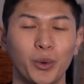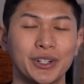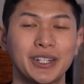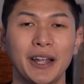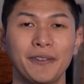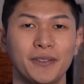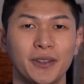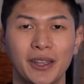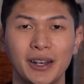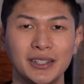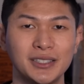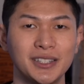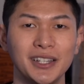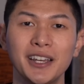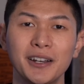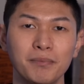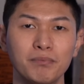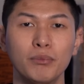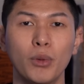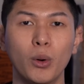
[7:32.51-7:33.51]
We're definitely going to
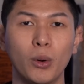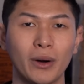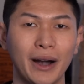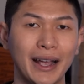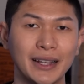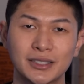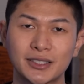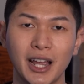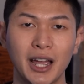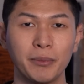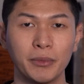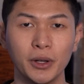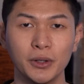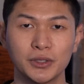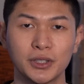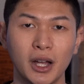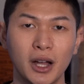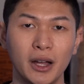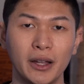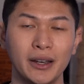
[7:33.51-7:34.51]
see it more as time
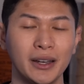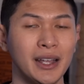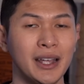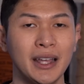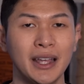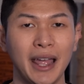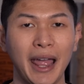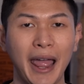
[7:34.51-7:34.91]
goes on.